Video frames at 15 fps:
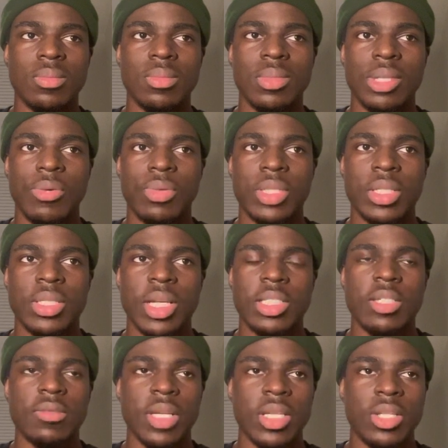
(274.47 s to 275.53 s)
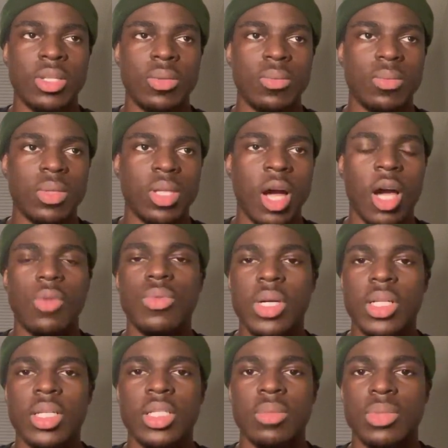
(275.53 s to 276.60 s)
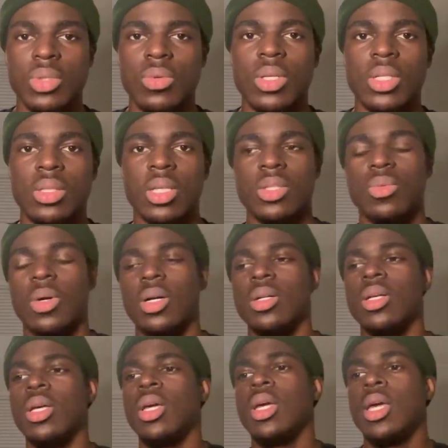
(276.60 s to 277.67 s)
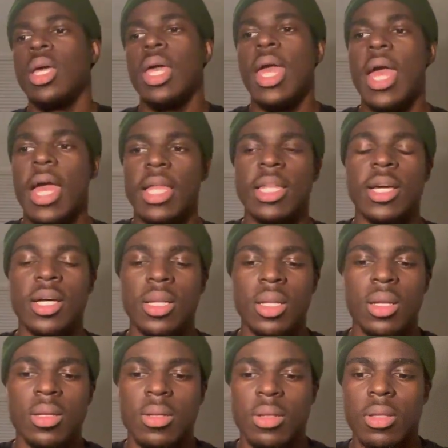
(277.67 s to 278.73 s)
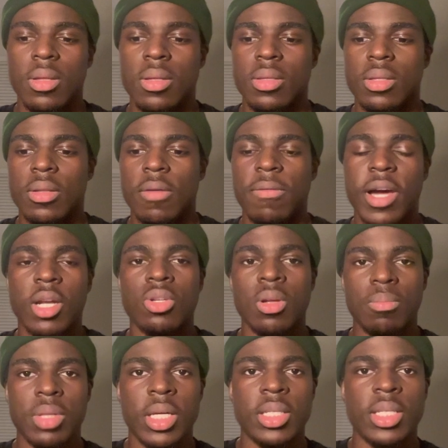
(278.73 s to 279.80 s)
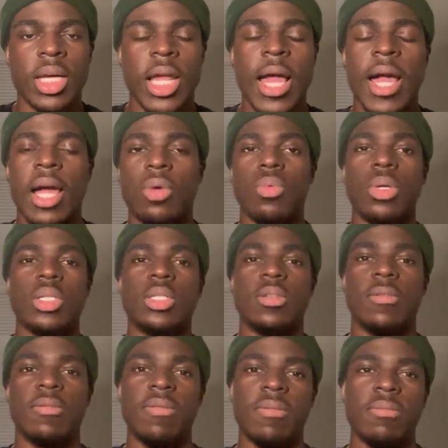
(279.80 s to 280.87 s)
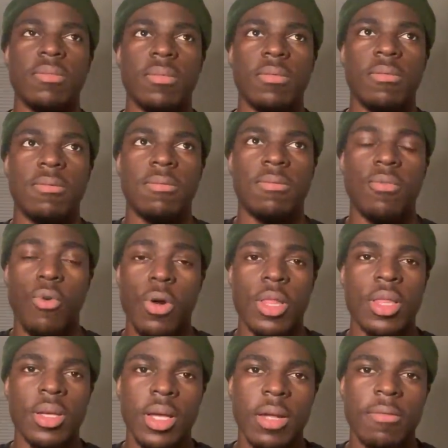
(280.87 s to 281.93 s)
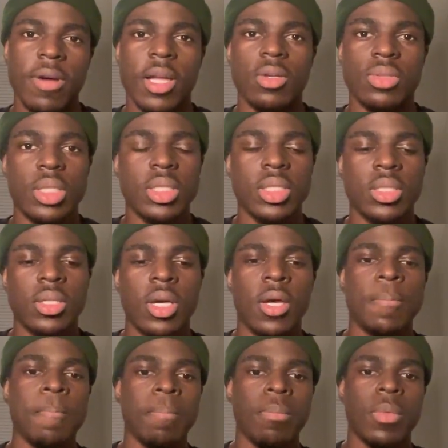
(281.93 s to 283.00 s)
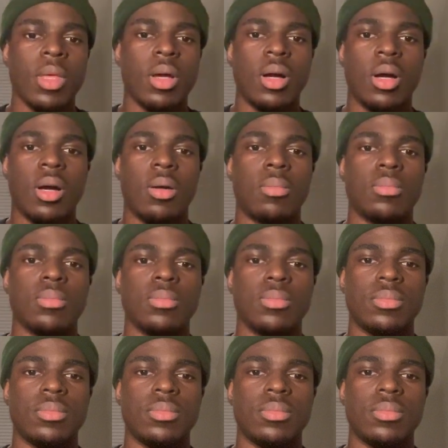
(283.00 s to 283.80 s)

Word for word: there was a sense of like non realism to it as well. And then the final complaint that I had was the f- fourth and final season, um,